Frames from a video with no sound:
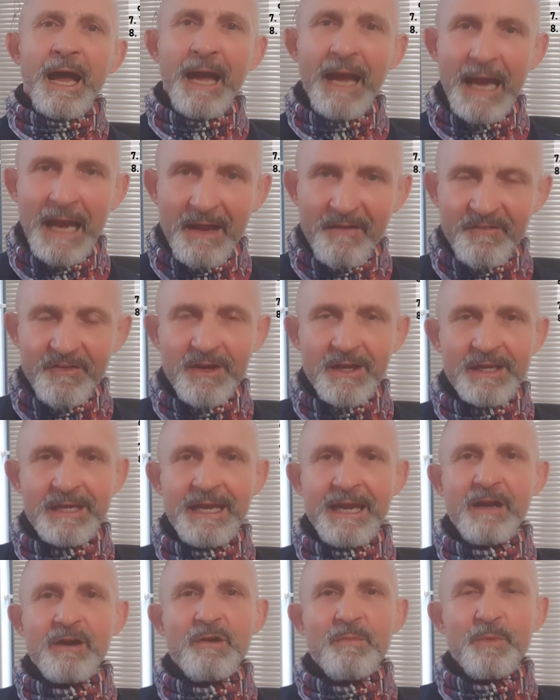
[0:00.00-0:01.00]
Have an
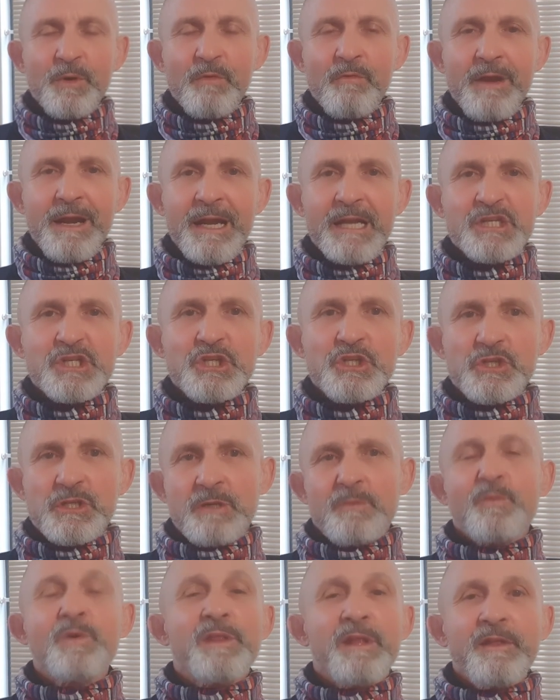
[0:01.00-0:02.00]
accountable
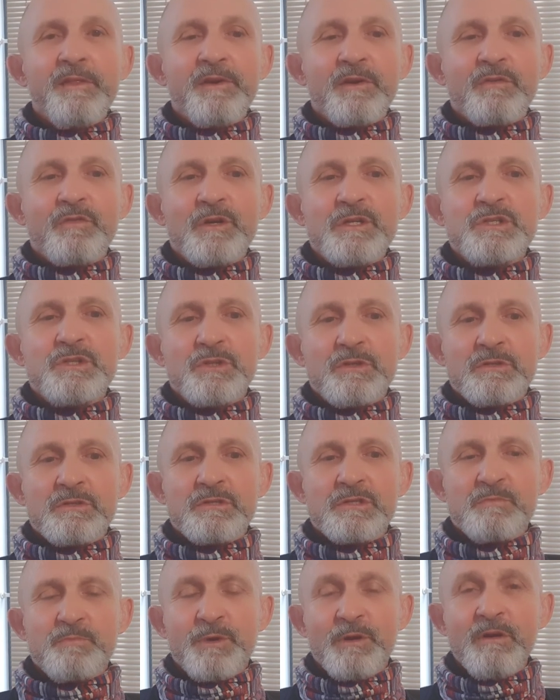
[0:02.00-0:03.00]
relationship with other Christians,
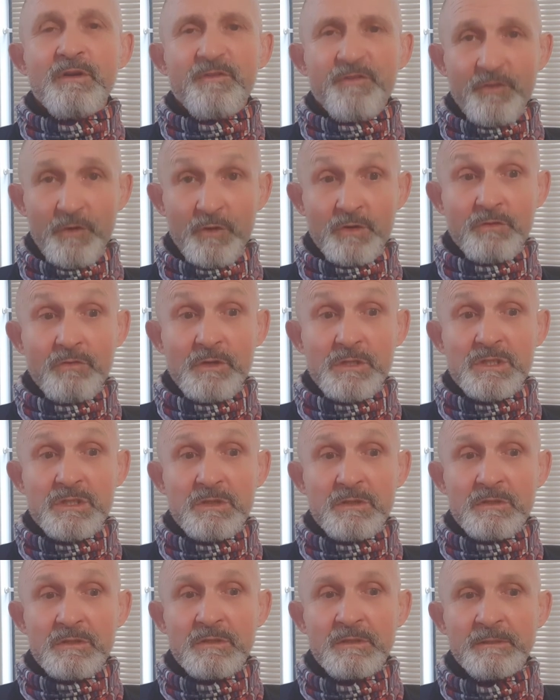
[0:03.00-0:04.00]
spirit filled
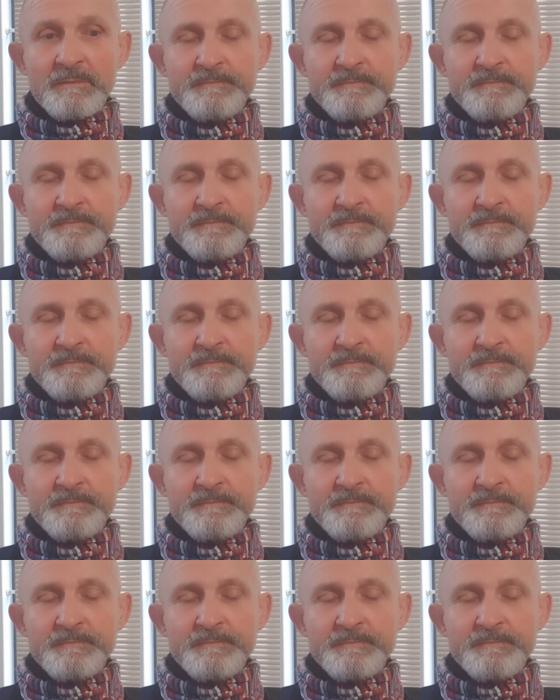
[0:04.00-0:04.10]
Christians.